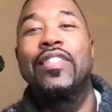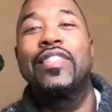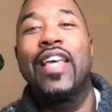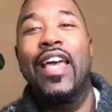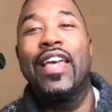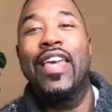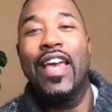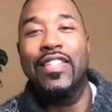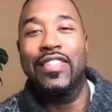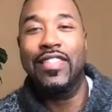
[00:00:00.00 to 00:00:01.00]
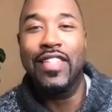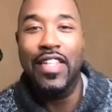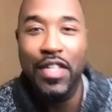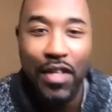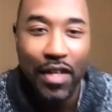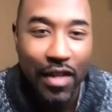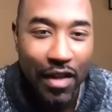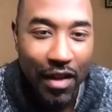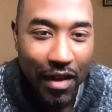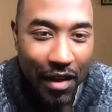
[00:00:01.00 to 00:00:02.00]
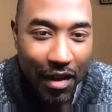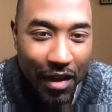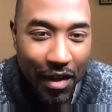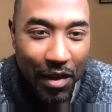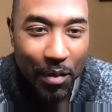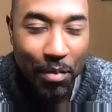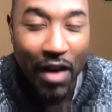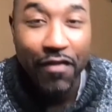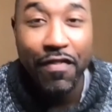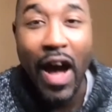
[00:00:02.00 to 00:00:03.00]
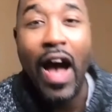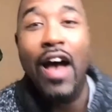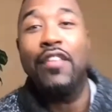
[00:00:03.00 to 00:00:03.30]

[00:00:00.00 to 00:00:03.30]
Kansas City by 5.